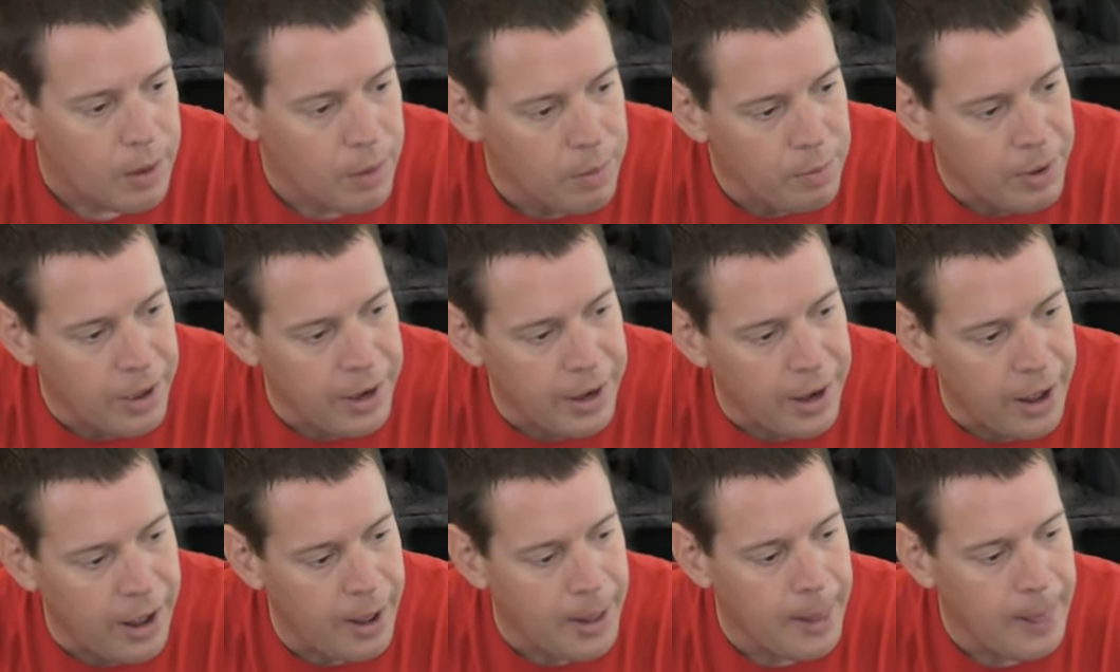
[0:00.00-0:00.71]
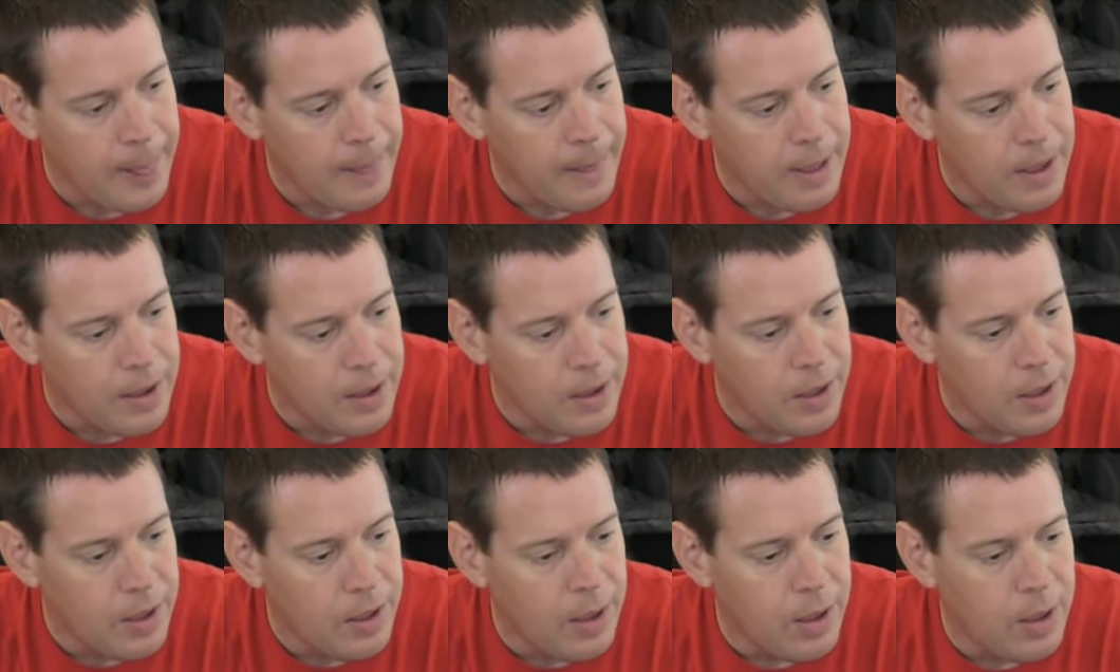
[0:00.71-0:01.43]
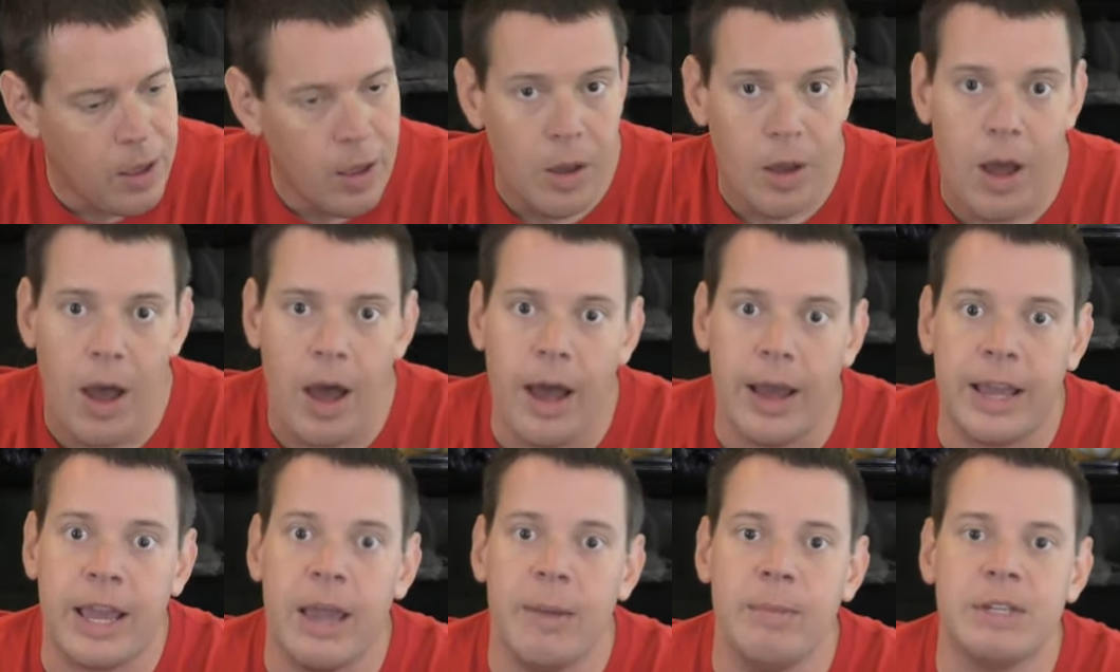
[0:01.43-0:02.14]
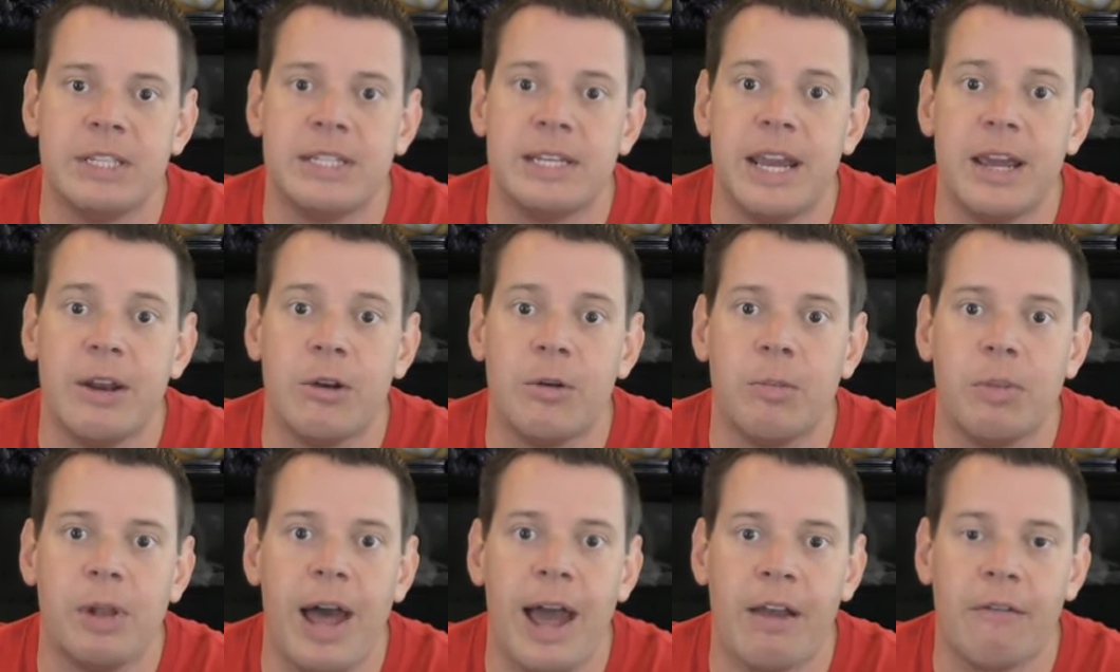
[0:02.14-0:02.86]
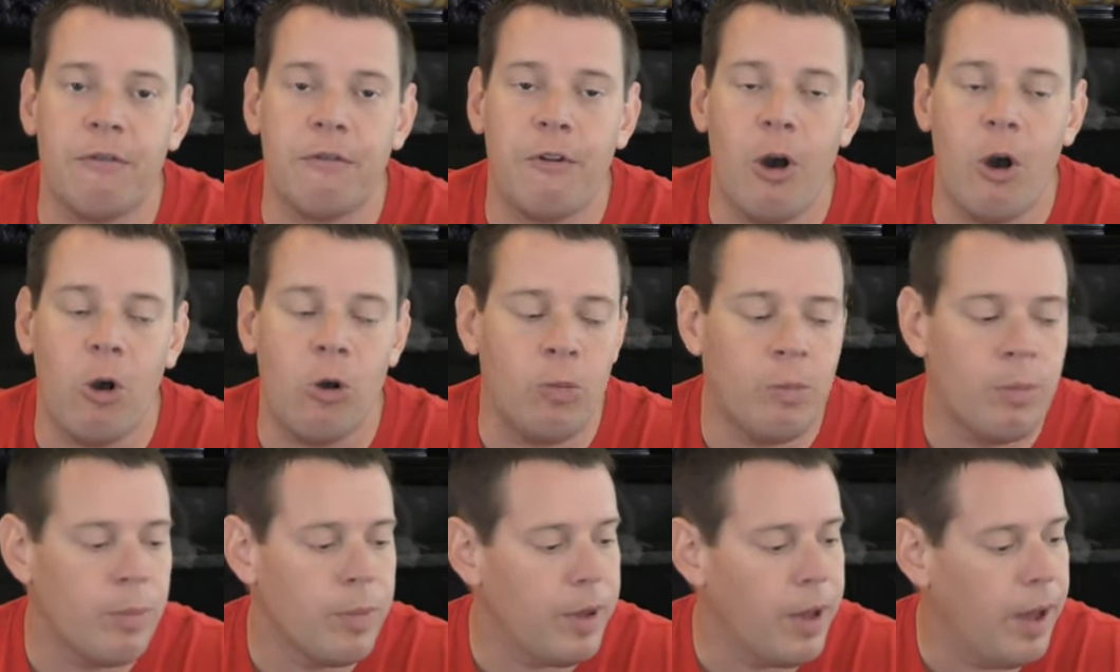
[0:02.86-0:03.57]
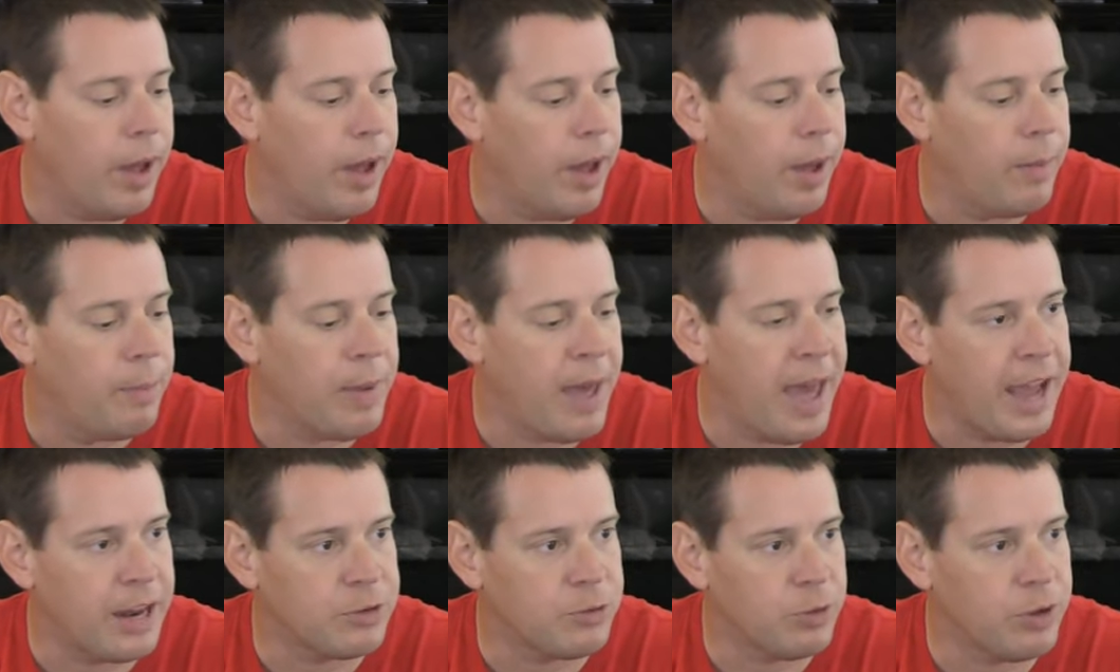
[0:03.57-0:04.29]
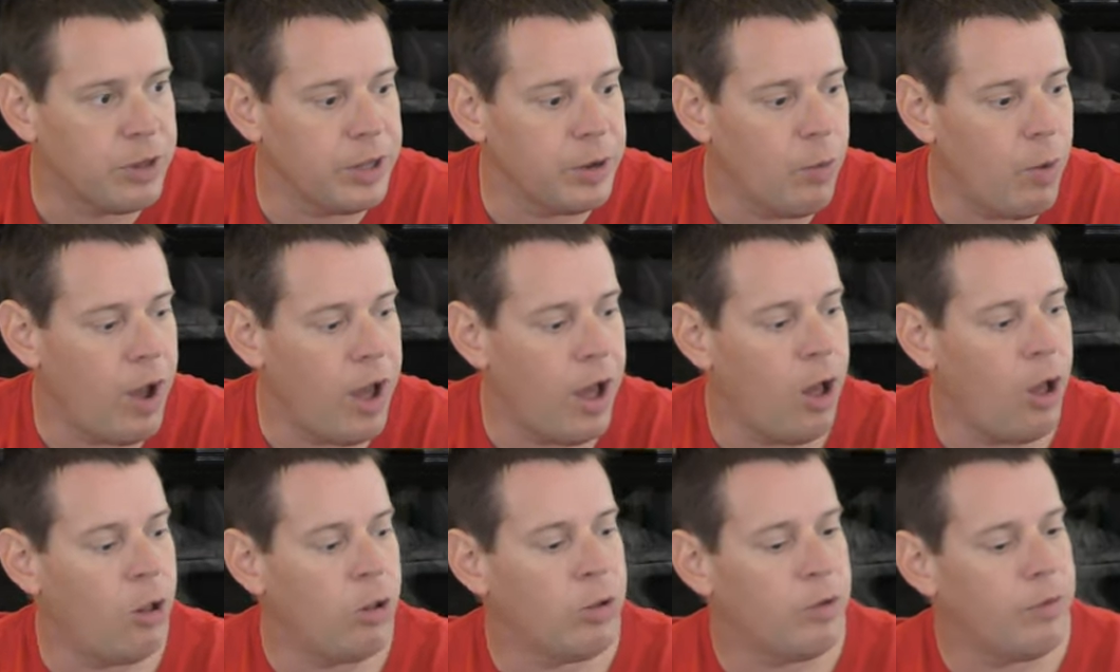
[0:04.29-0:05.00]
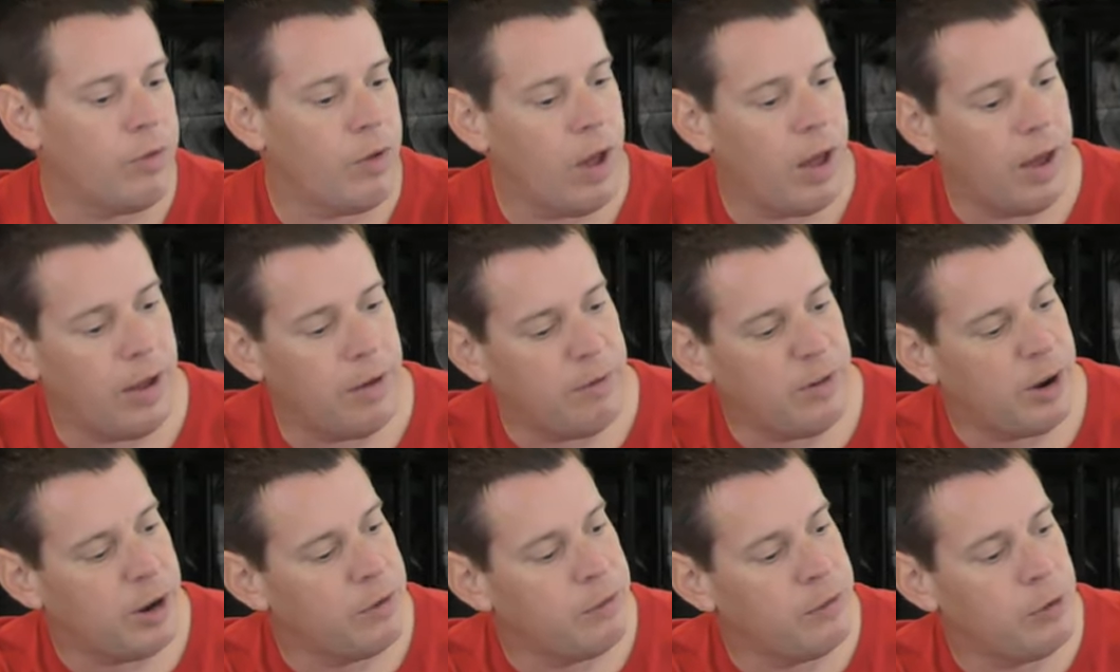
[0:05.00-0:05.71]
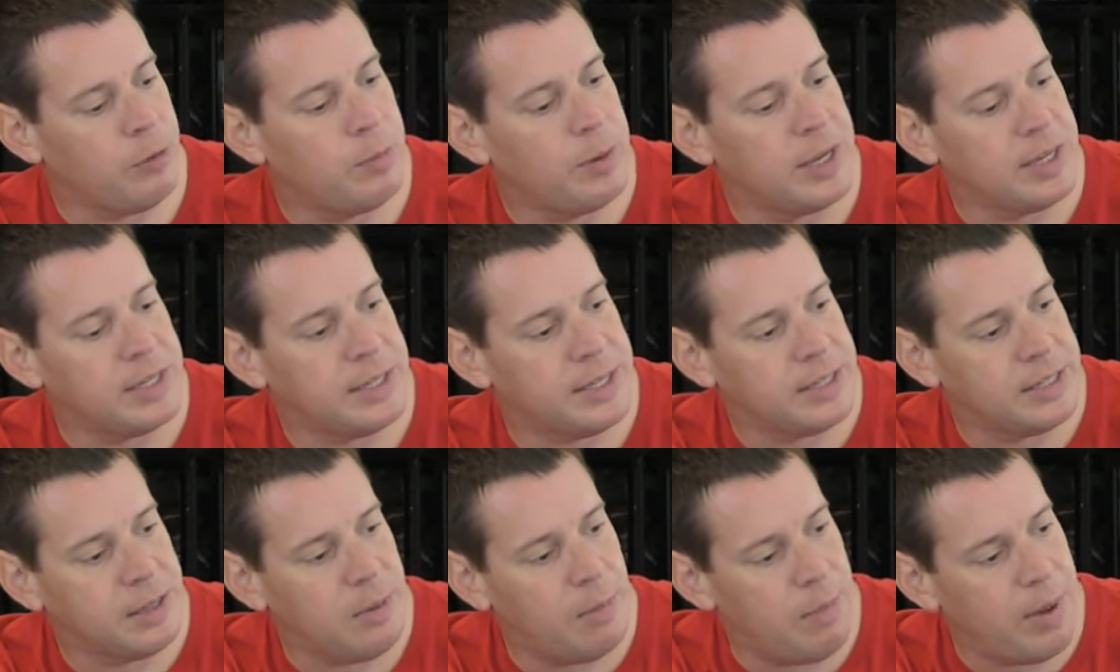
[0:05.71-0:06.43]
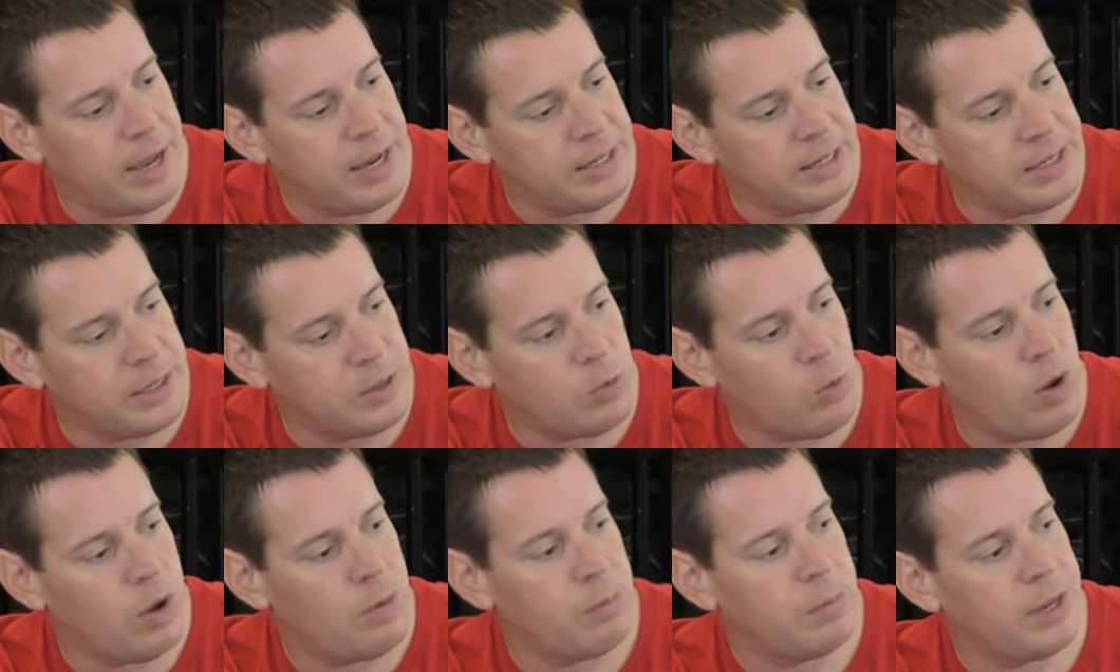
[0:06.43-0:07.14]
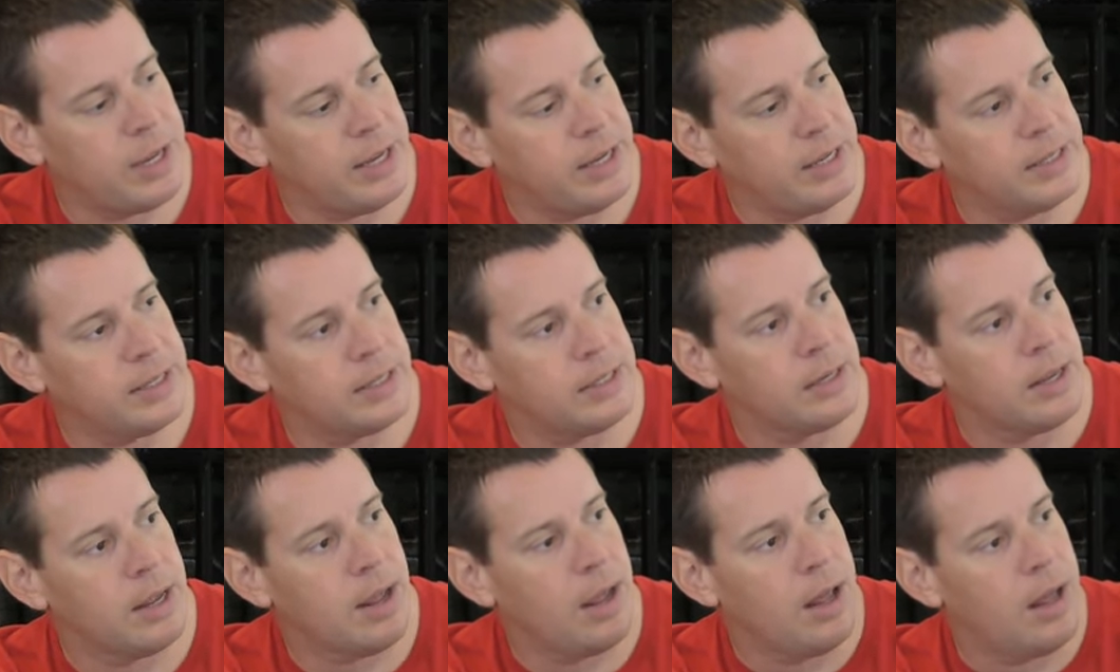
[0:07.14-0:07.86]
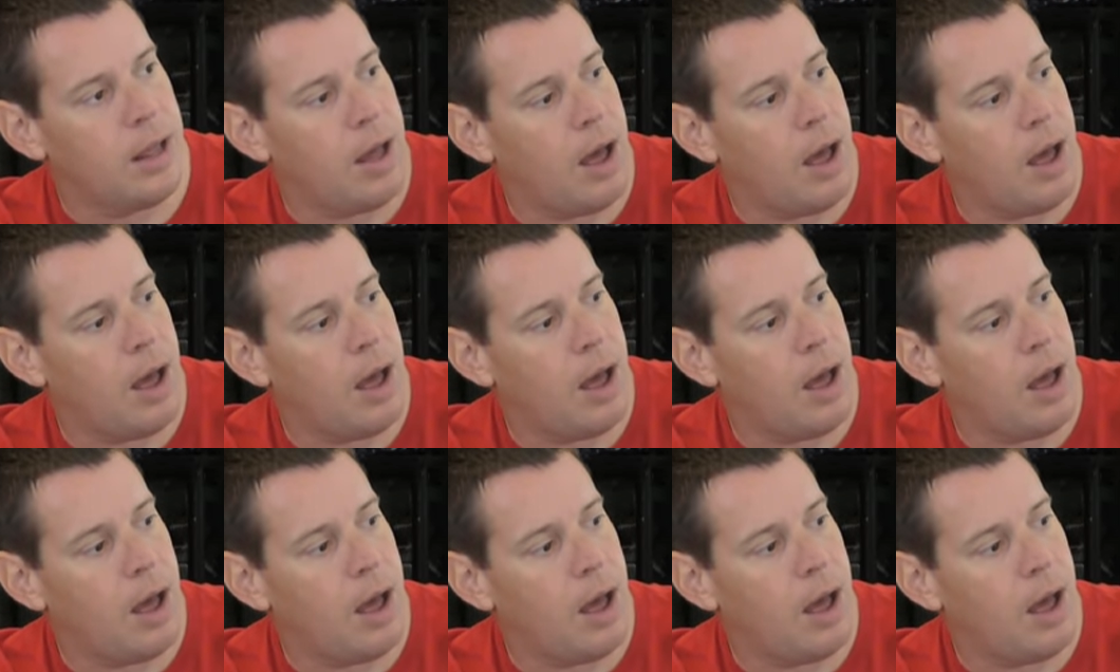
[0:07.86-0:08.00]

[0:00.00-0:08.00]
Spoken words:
But, came in standard black foam, packed really well, very few pieces. The base is one piece.